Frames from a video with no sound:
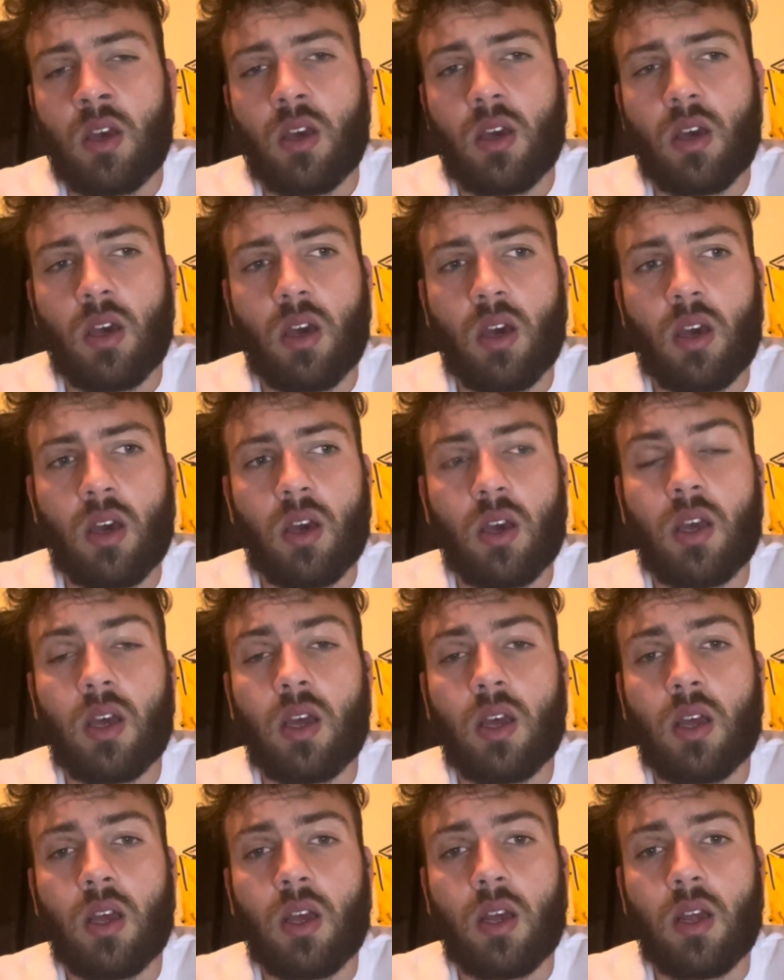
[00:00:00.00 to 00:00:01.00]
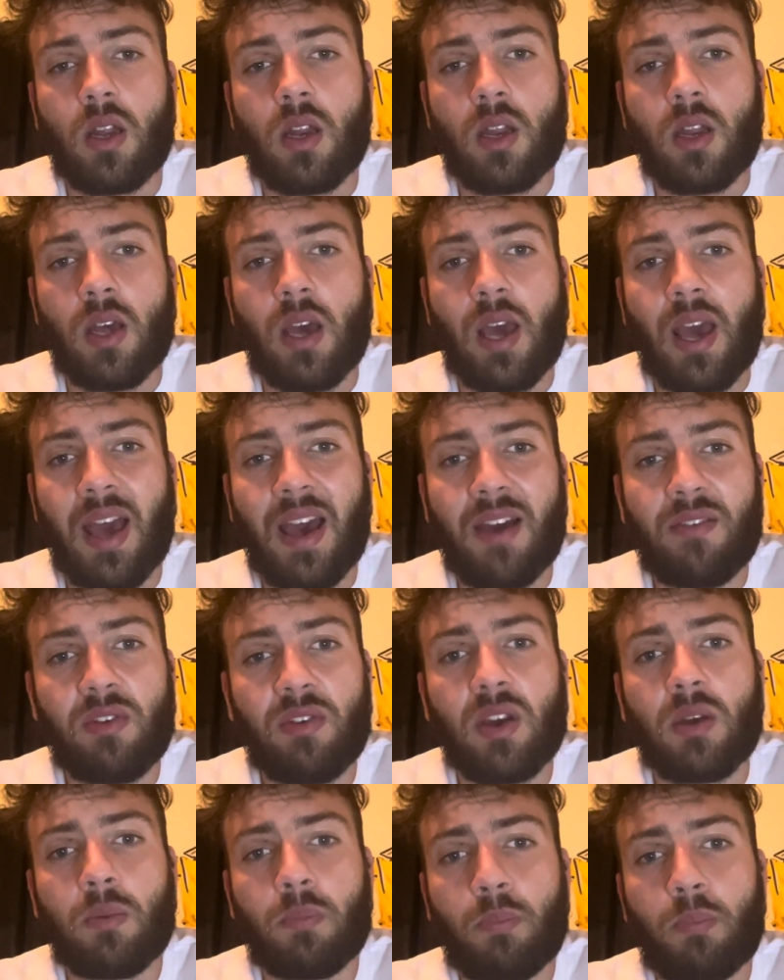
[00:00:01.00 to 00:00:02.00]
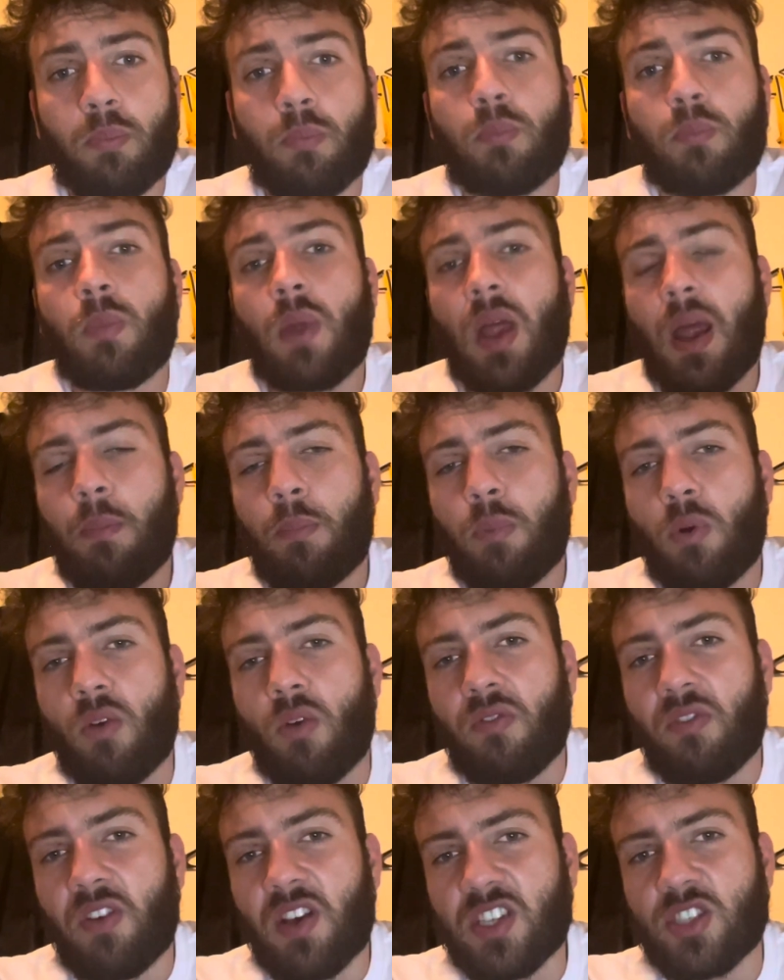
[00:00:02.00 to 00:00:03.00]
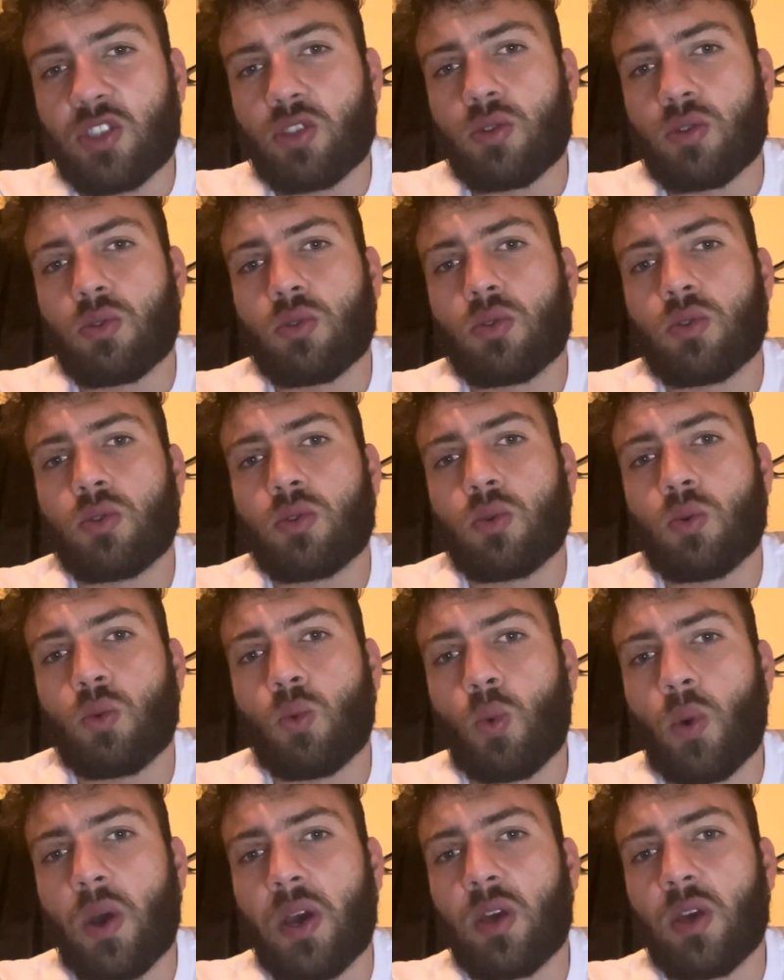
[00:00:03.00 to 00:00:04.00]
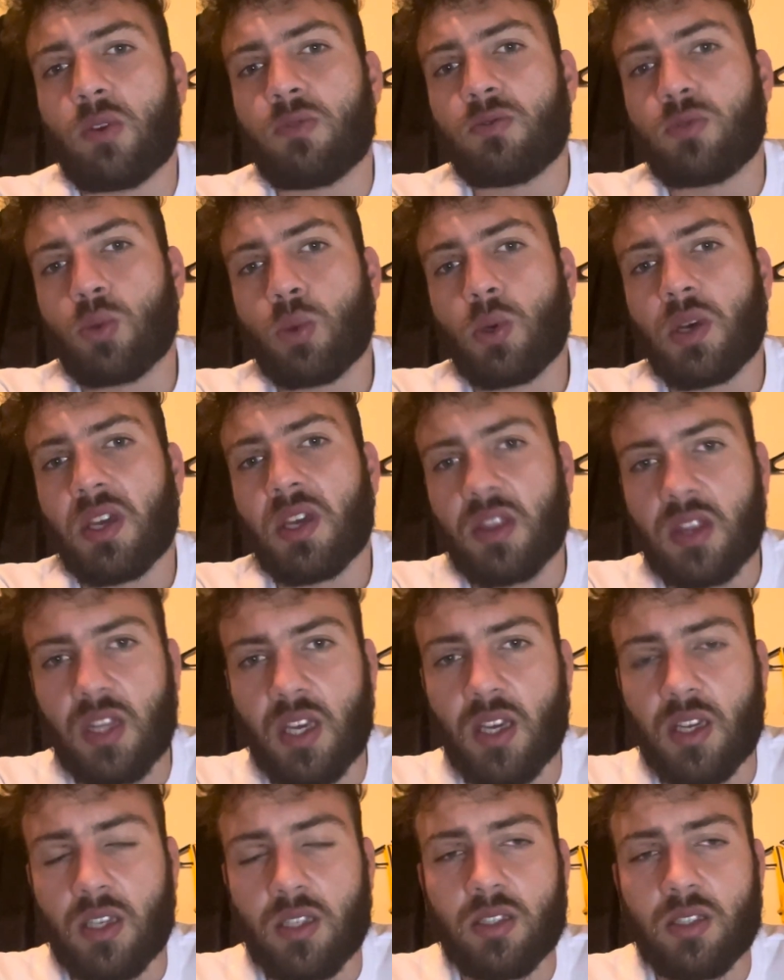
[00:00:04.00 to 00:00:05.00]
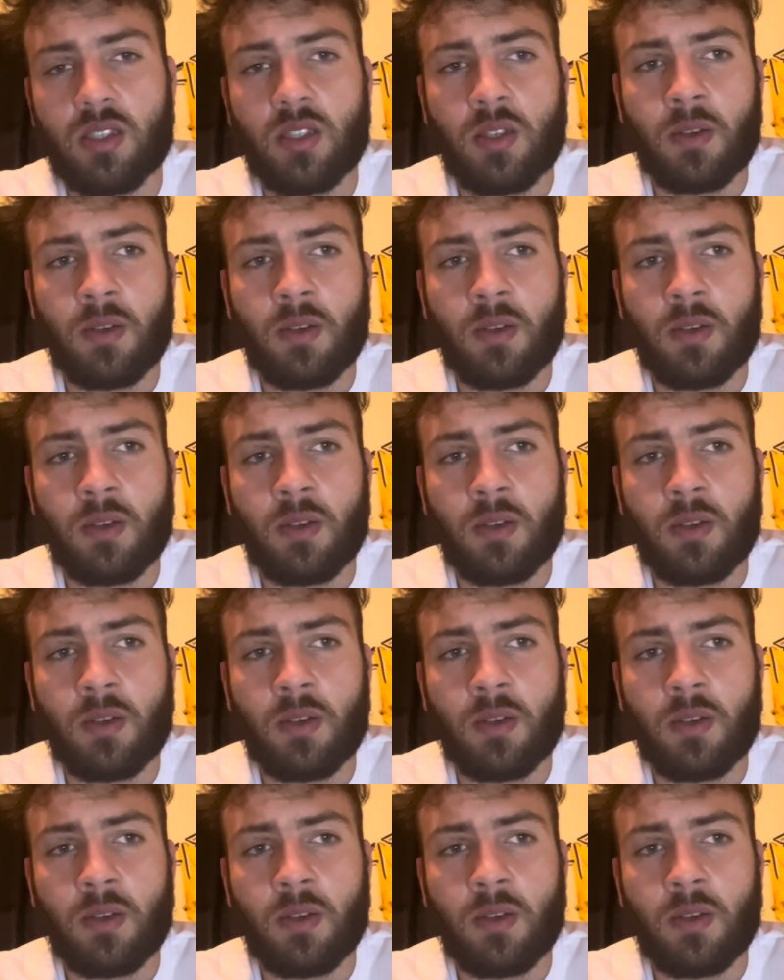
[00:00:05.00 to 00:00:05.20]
and having a professional way of doing things.